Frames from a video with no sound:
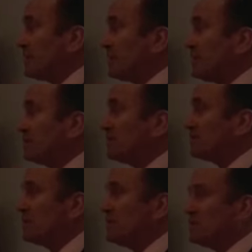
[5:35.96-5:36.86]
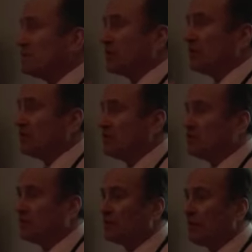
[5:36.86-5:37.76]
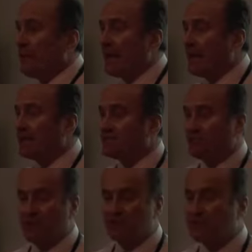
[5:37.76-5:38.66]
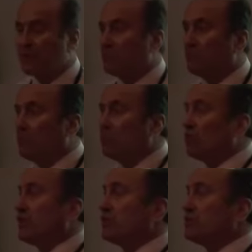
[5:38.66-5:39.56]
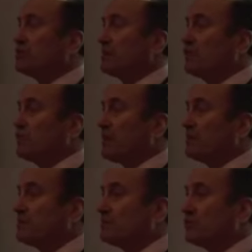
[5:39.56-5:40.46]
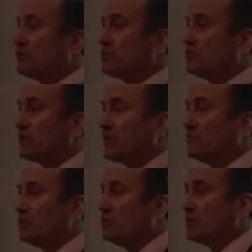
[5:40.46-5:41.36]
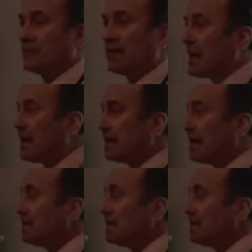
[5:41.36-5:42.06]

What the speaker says: colicky infants. So, you know, as Ralph said, we're all allergic. All babies are allergic when they're born, and they can't